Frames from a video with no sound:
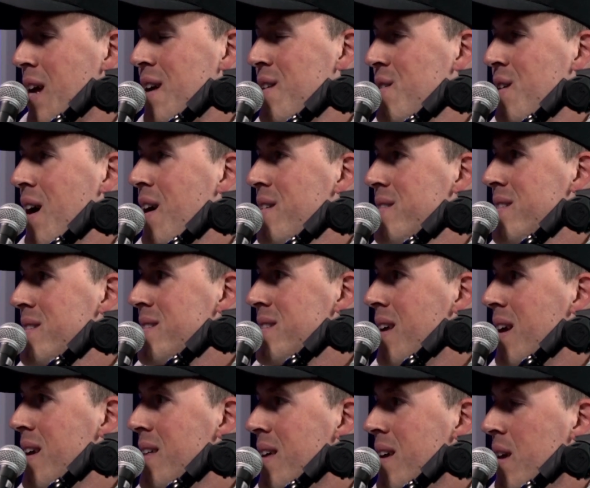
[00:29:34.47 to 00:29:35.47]
I don't know how else to
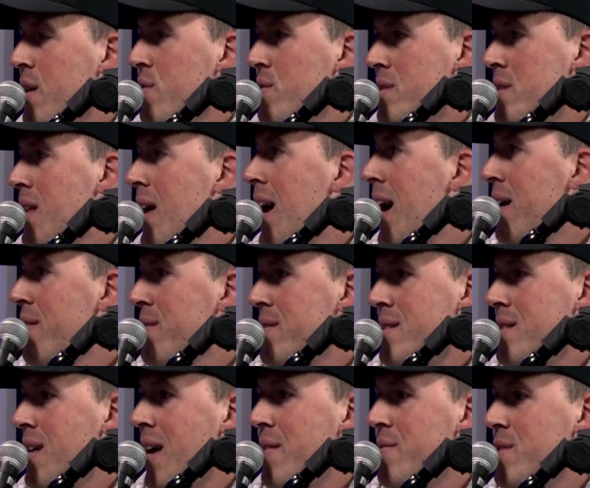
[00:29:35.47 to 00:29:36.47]
say it. Like, it was live. It
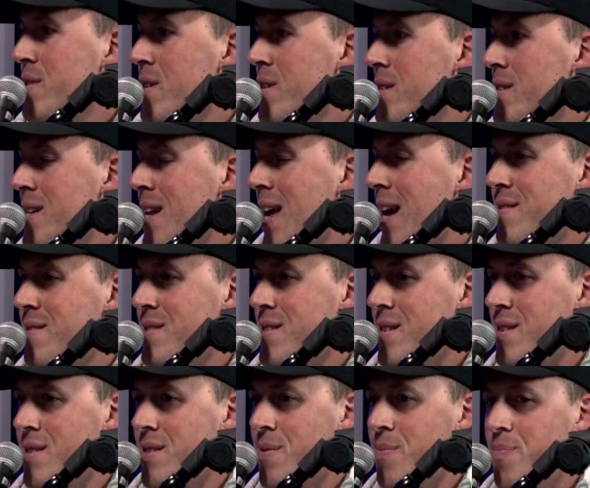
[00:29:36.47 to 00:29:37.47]
was a live church, an active
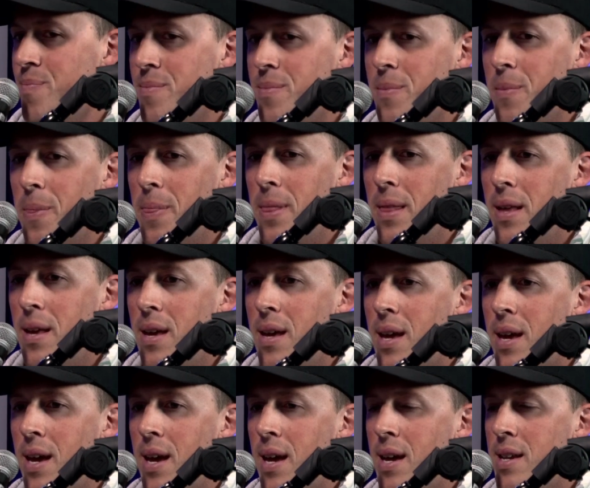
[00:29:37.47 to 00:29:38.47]
church,
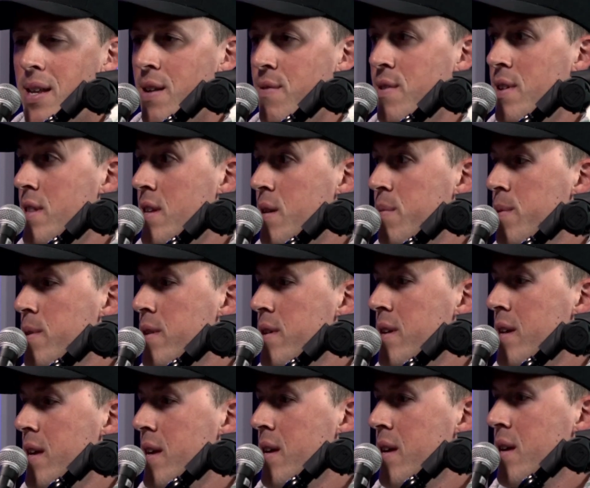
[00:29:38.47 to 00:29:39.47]
and even in the
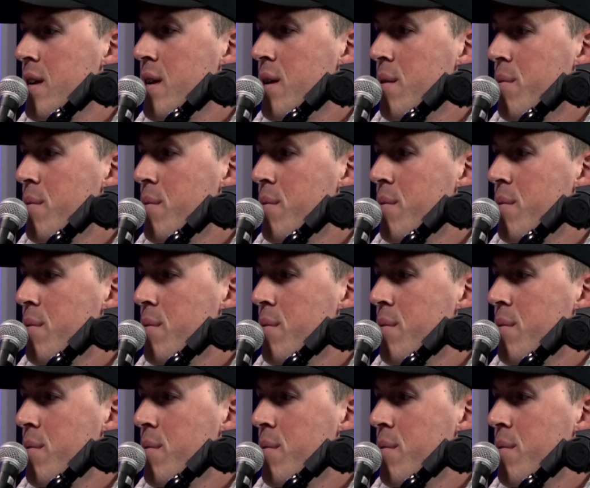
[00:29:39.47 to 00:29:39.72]
community.